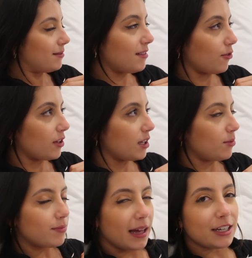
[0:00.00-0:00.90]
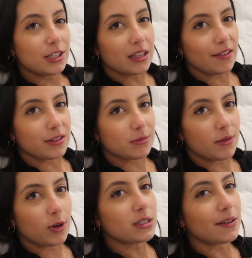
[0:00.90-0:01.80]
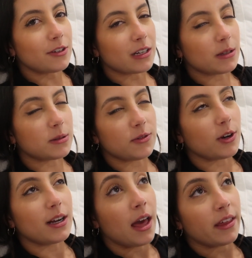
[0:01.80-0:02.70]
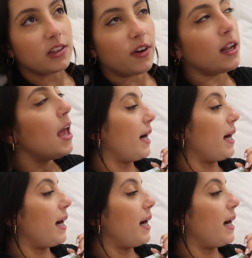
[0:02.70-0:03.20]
Not really. I actually love losing my voice. I've talked about this before. I think it's fun.